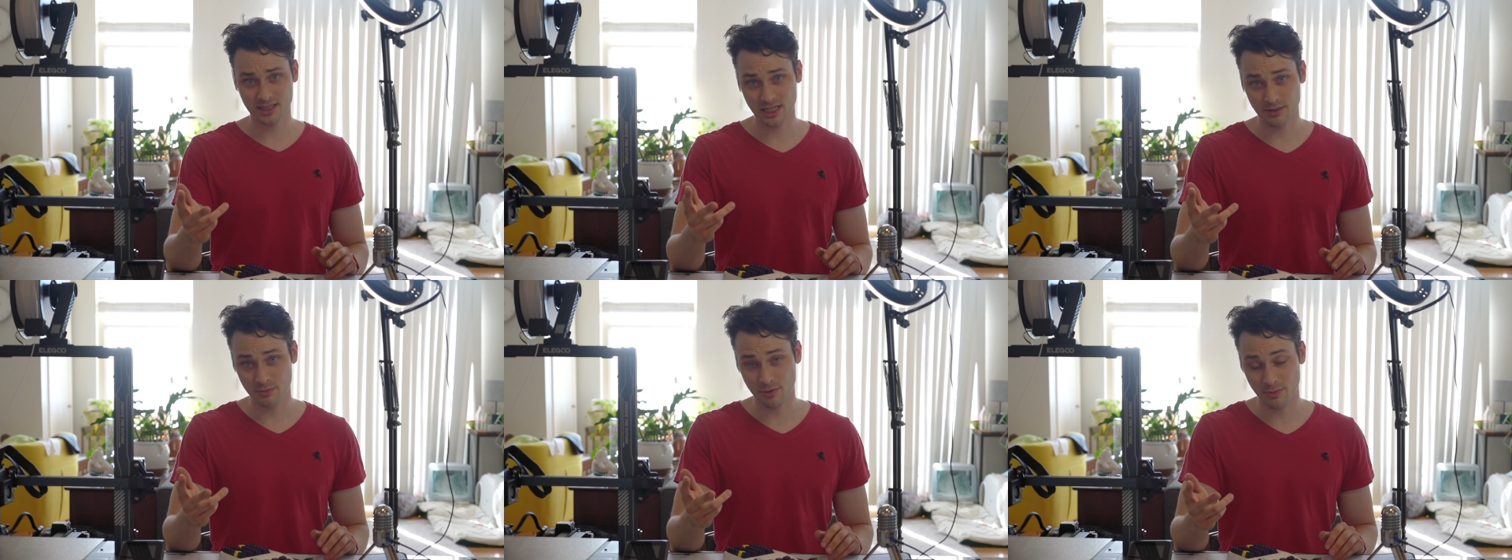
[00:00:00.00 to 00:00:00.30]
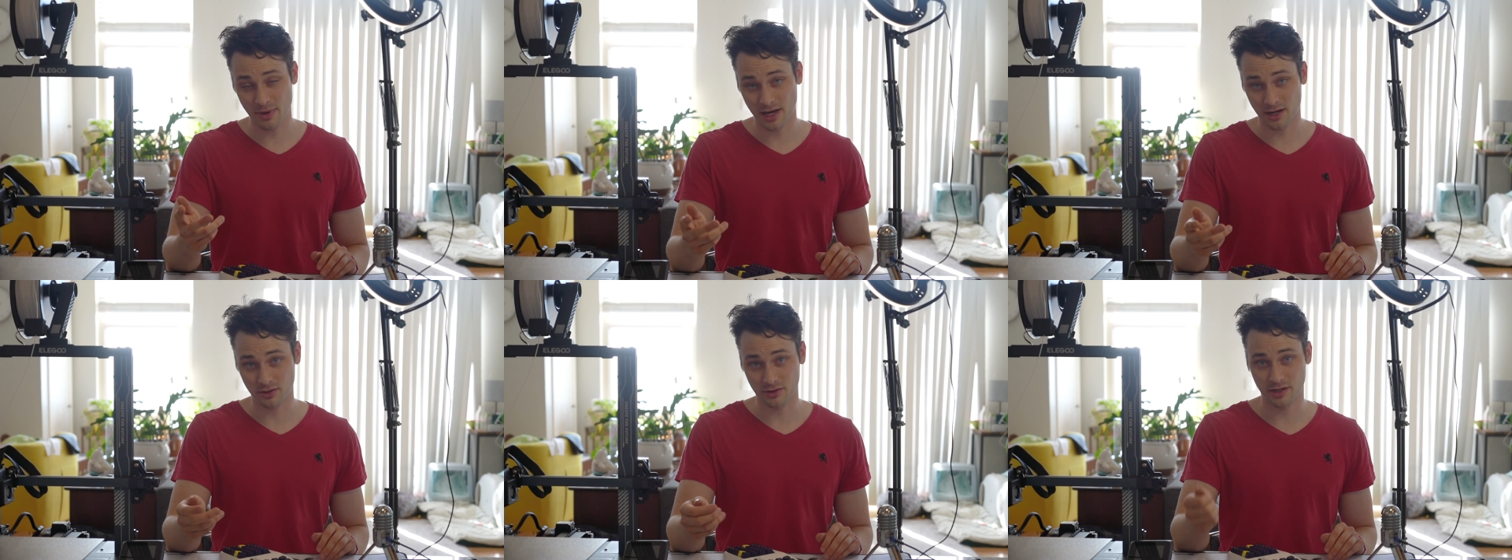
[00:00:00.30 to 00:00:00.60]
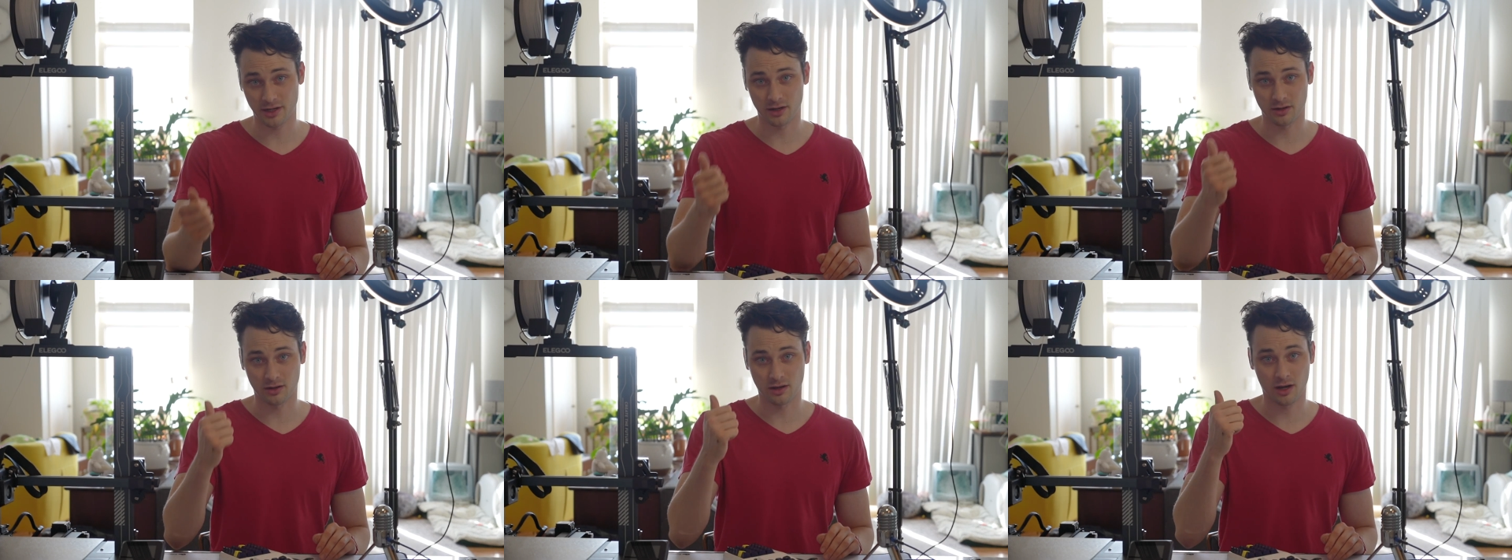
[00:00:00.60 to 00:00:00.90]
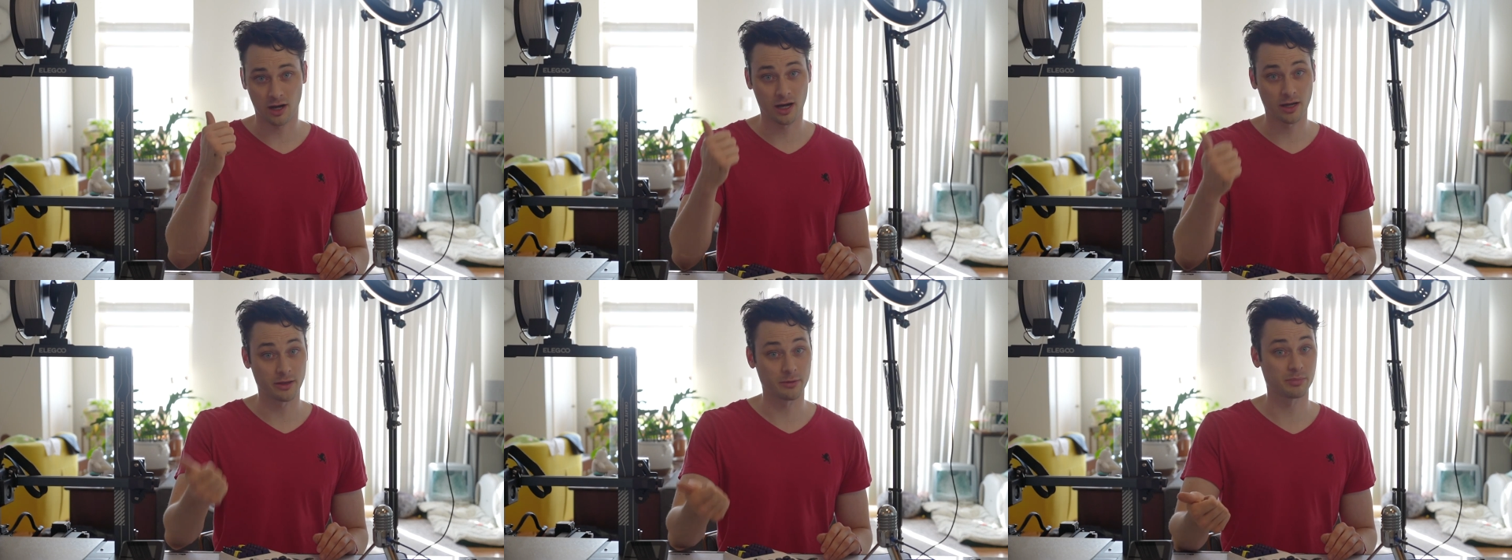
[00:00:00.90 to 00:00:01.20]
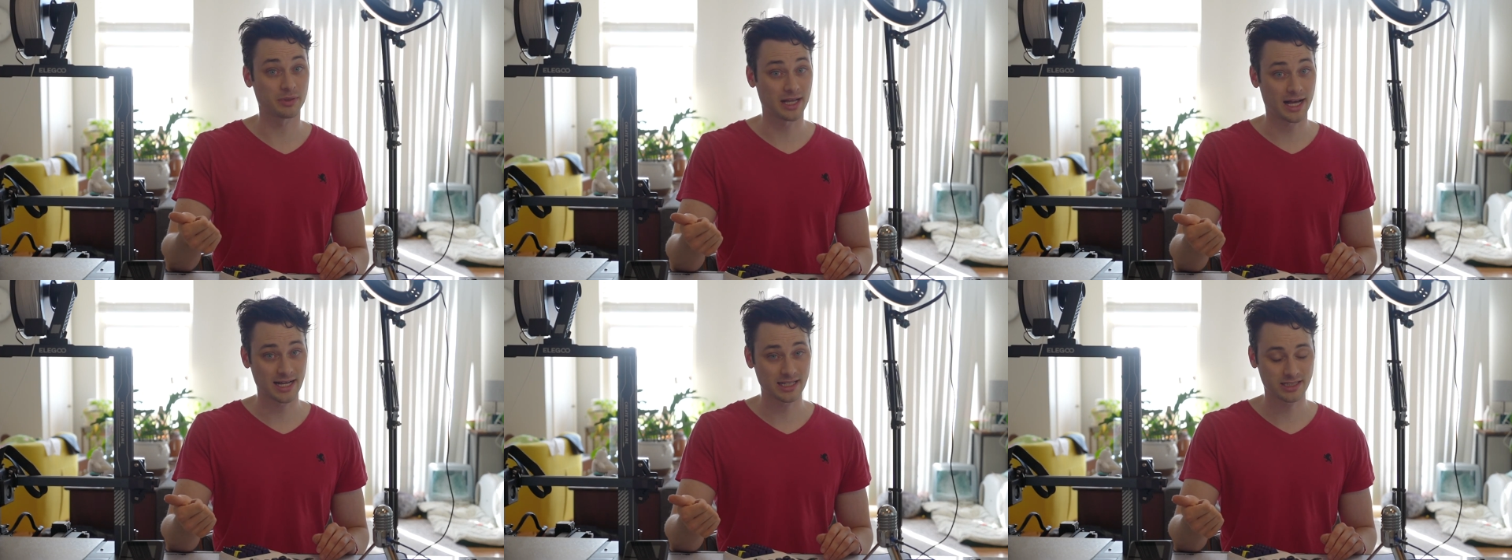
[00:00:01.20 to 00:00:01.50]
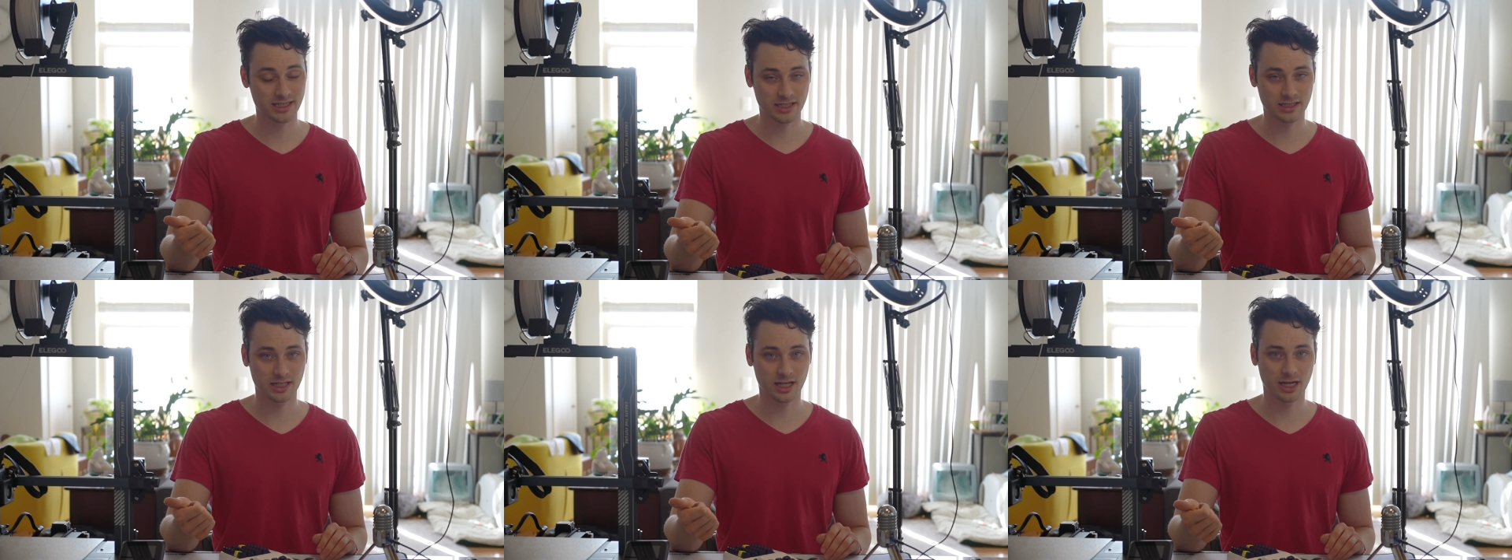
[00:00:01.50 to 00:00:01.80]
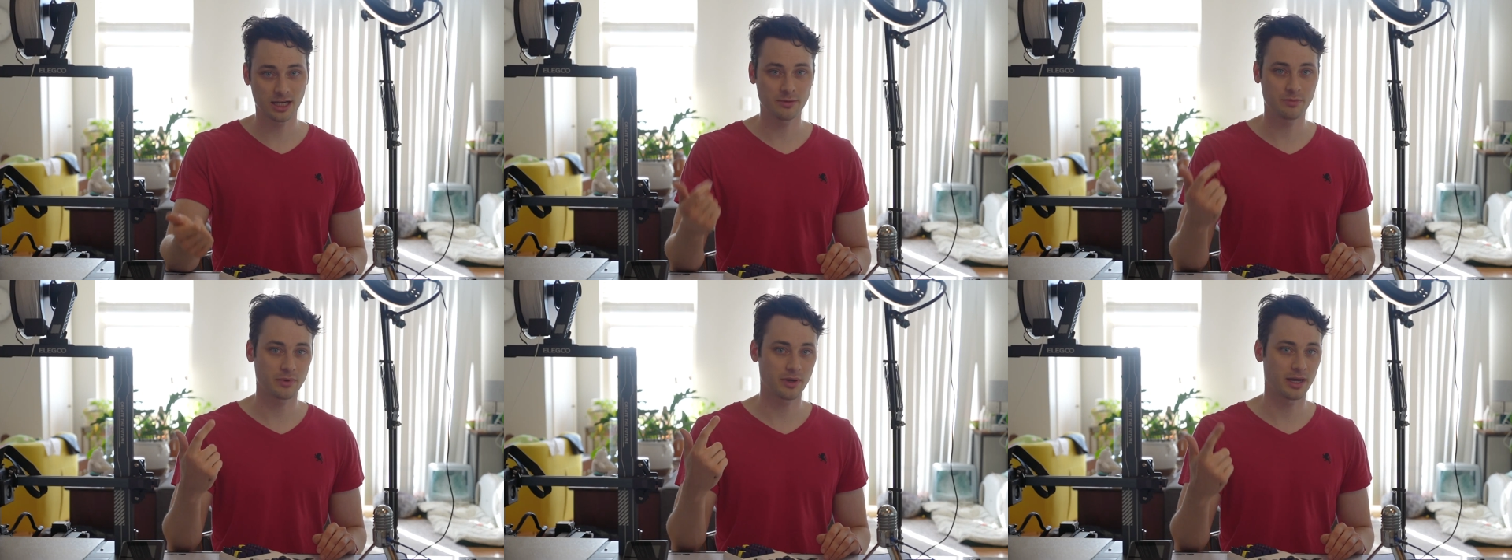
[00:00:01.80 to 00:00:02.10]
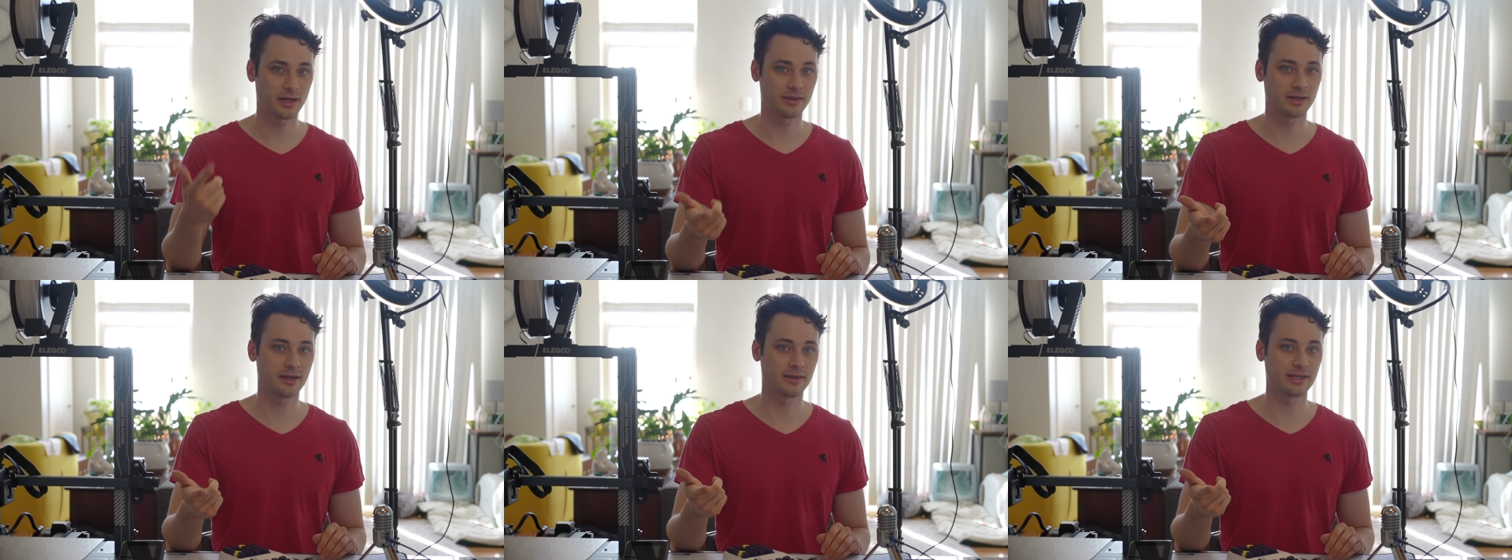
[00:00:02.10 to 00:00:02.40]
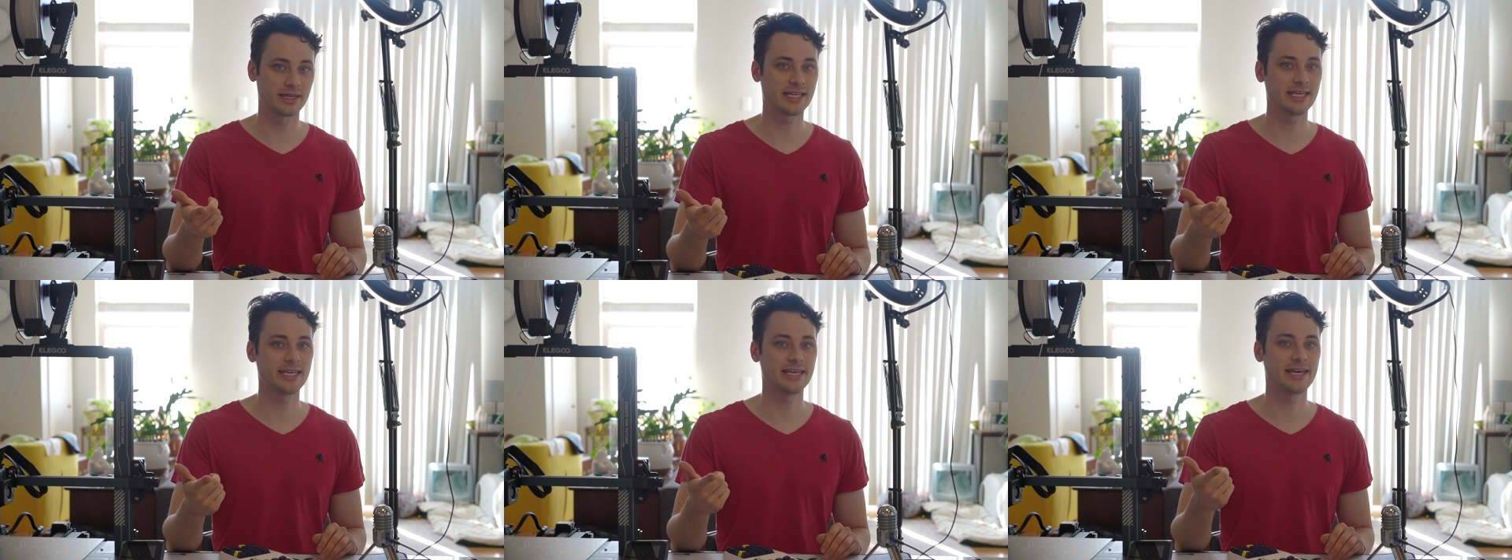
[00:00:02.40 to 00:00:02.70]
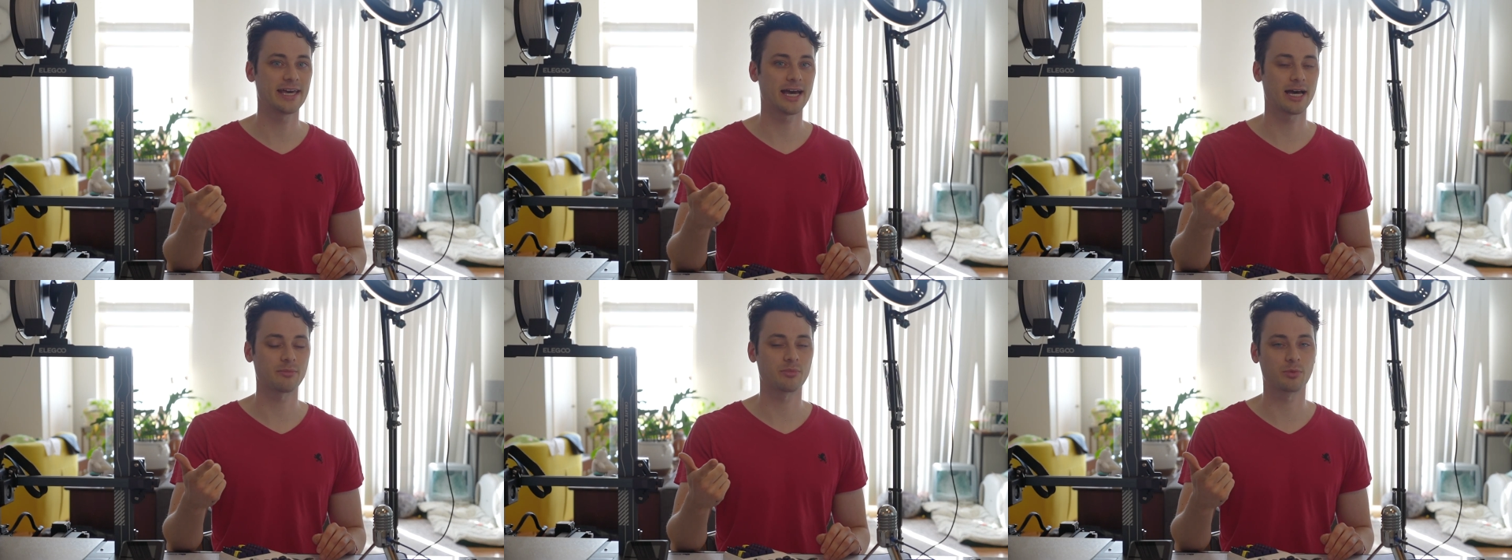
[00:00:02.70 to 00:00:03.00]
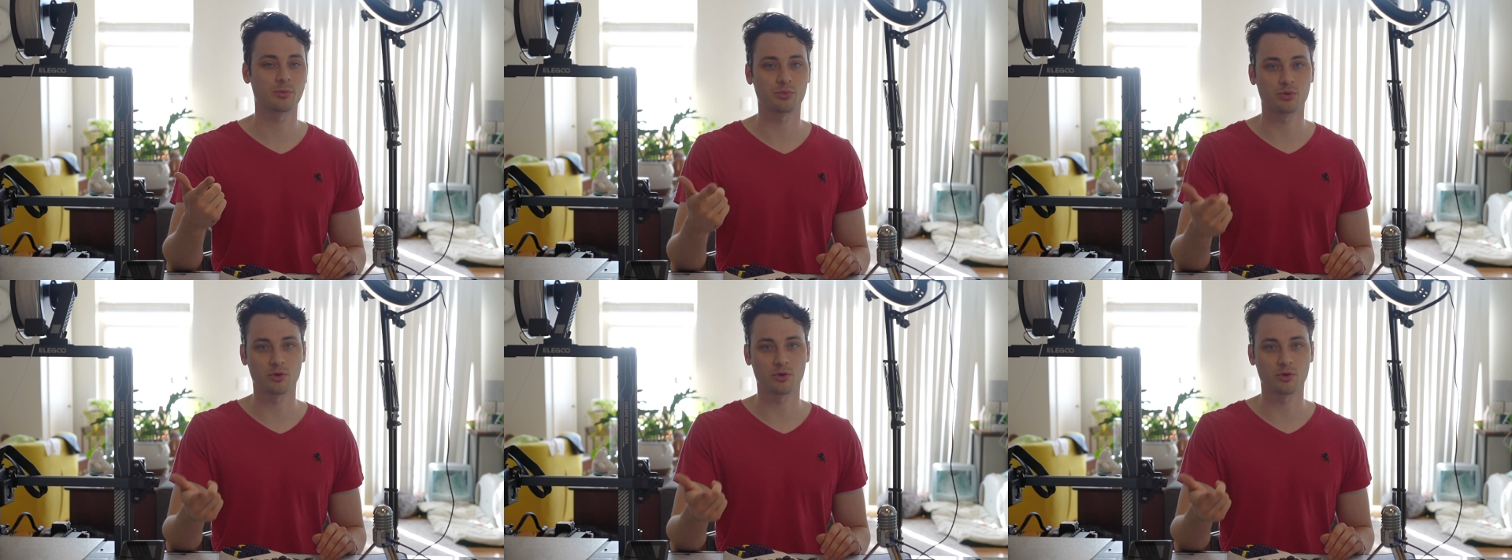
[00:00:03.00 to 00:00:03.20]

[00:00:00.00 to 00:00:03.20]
seem to matter here, the plastic type and then the keycap